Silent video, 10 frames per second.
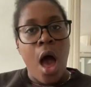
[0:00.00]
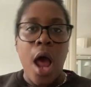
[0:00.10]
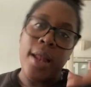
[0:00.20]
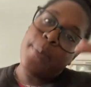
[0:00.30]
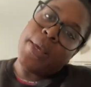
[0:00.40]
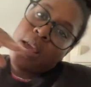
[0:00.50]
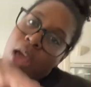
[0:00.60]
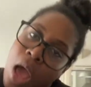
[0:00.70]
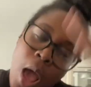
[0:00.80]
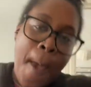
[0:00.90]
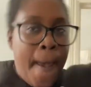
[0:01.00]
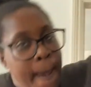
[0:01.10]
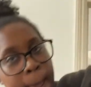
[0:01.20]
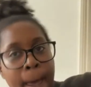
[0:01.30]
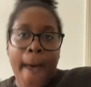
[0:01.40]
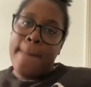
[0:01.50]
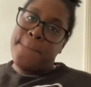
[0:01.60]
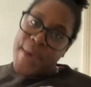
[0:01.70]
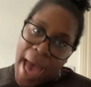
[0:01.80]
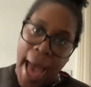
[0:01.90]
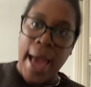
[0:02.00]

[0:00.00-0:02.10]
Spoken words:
I'll be back.